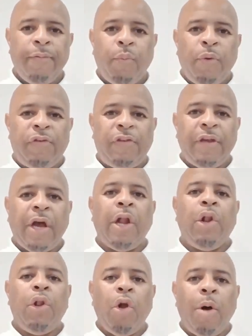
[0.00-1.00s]
we see a
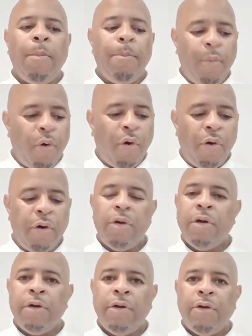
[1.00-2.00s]
lot more
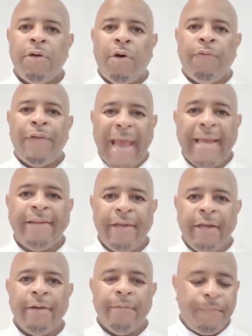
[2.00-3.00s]
of
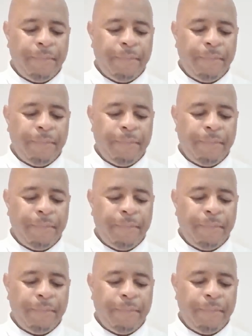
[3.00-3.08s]
Eddie